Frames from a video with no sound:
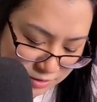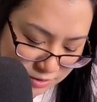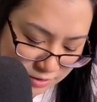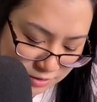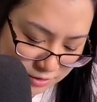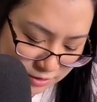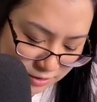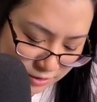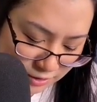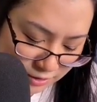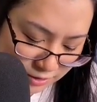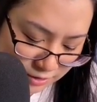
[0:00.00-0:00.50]

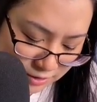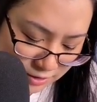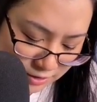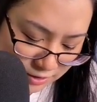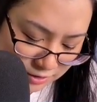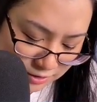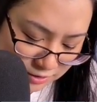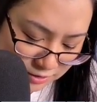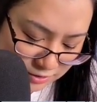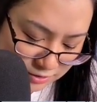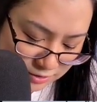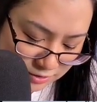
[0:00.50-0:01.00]
like
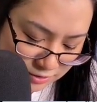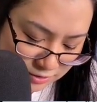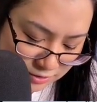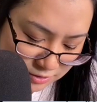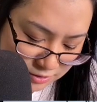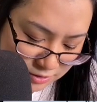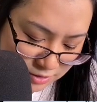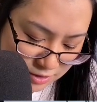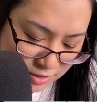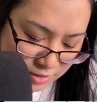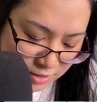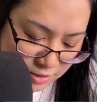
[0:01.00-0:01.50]
this.
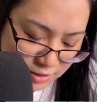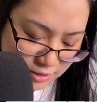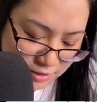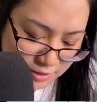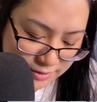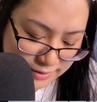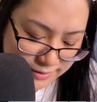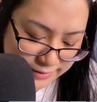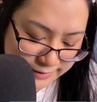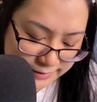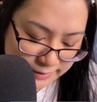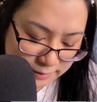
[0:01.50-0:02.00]

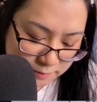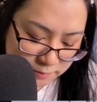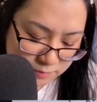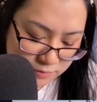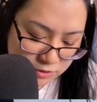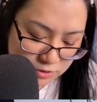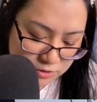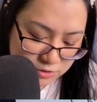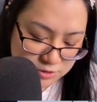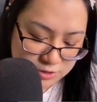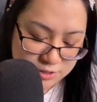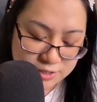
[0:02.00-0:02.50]

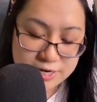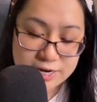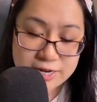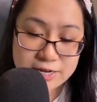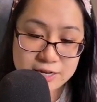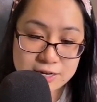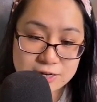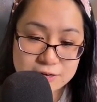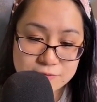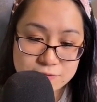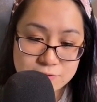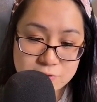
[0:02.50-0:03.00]
There's a
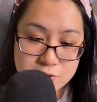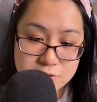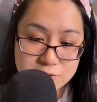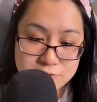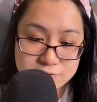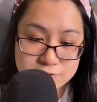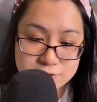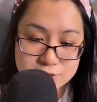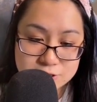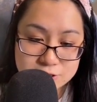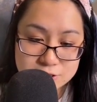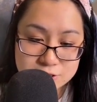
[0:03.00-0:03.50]
negative
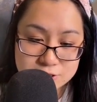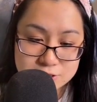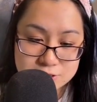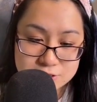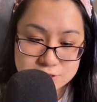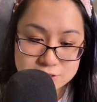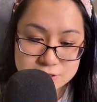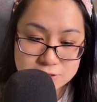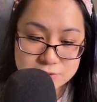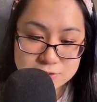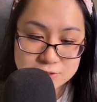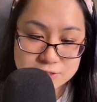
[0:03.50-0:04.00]
coefficient,
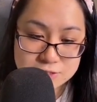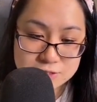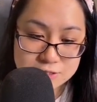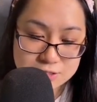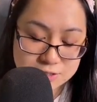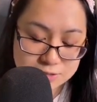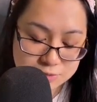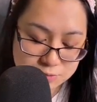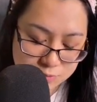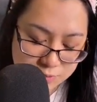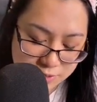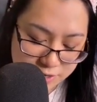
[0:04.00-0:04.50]
so it's
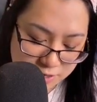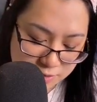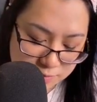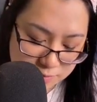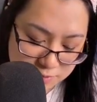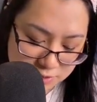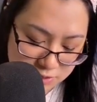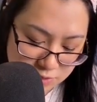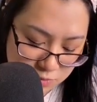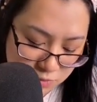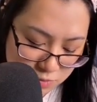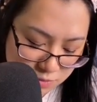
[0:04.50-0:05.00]
this way,
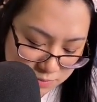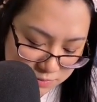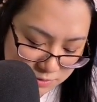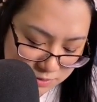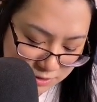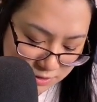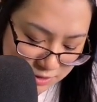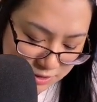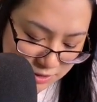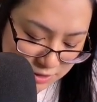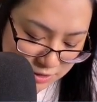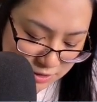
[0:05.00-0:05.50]
but
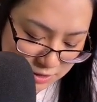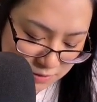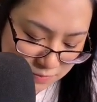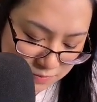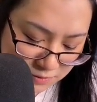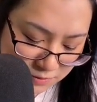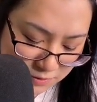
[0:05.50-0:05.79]
normally they would